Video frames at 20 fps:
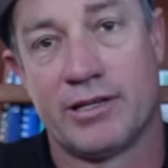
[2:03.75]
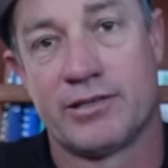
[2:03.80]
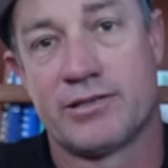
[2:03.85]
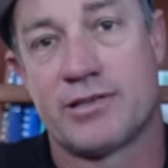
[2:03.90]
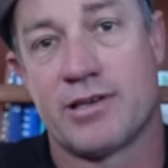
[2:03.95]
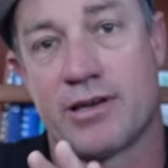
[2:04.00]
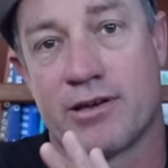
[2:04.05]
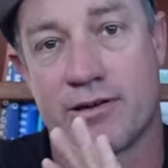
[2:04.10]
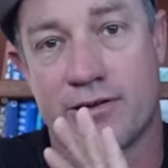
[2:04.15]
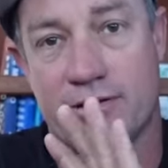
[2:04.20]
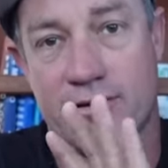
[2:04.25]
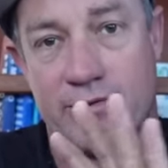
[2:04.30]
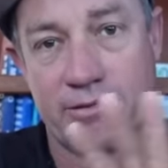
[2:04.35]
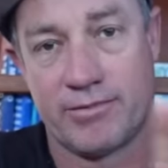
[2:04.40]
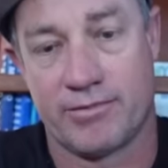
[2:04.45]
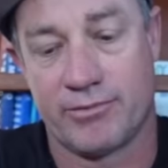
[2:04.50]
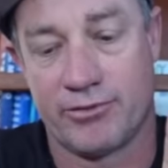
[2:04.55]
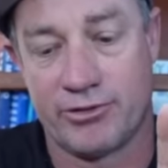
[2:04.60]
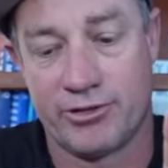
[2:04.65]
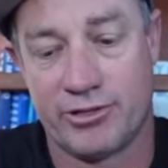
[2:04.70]
So
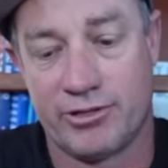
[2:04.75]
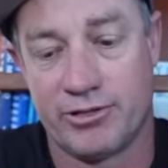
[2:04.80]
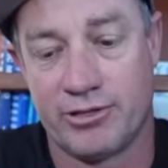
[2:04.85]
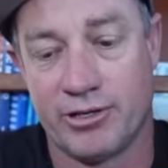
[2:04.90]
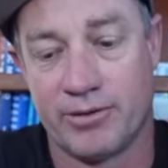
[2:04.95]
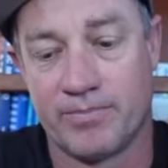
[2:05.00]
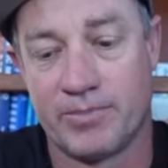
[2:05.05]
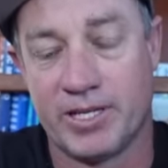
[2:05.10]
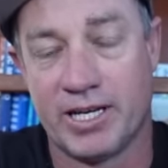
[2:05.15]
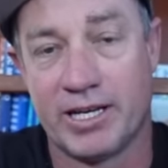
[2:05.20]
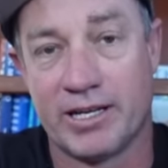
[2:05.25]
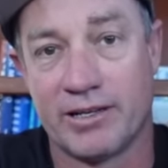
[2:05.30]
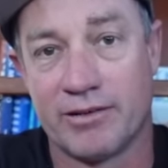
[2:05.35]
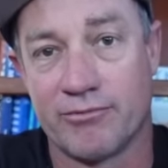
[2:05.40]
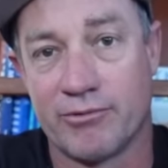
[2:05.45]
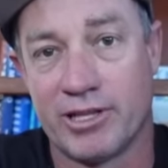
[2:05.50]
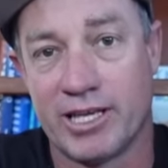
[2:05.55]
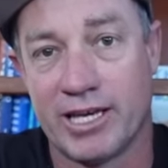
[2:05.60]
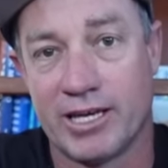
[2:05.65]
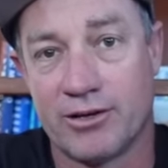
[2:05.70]
job done,
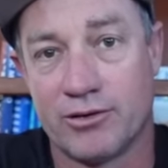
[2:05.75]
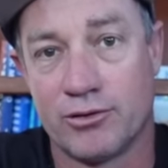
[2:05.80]
without